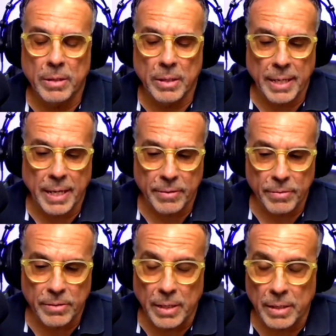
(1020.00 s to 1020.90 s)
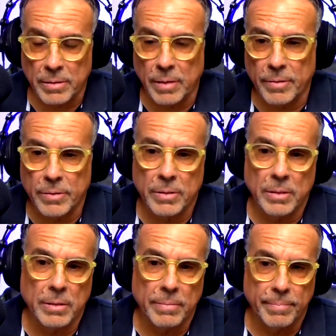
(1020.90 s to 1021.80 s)
on the cancer side, because
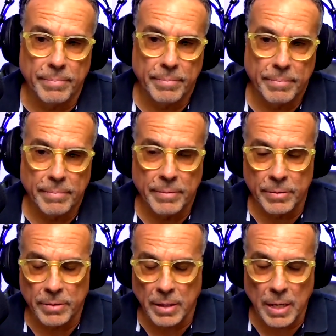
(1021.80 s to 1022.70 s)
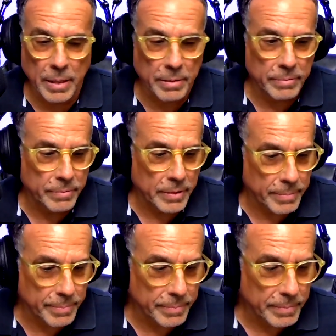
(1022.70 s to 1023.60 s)
obviously there's a lot of
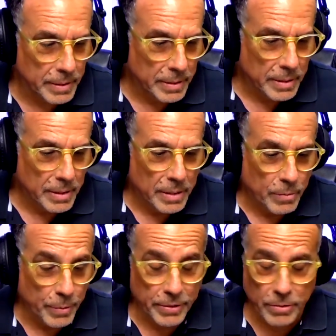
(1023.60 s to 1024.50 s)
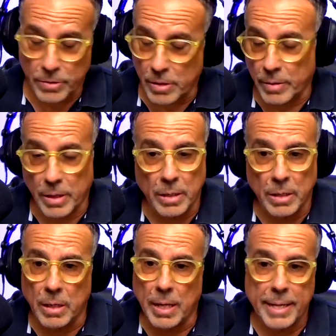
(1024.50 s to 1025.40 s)
research going on in
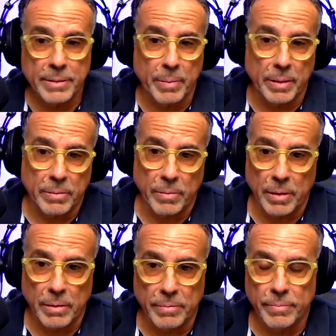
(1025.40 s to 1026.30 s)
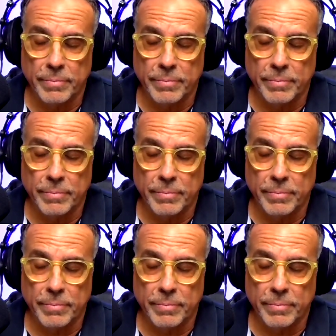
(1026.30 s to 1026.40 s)
all aspects, right? Of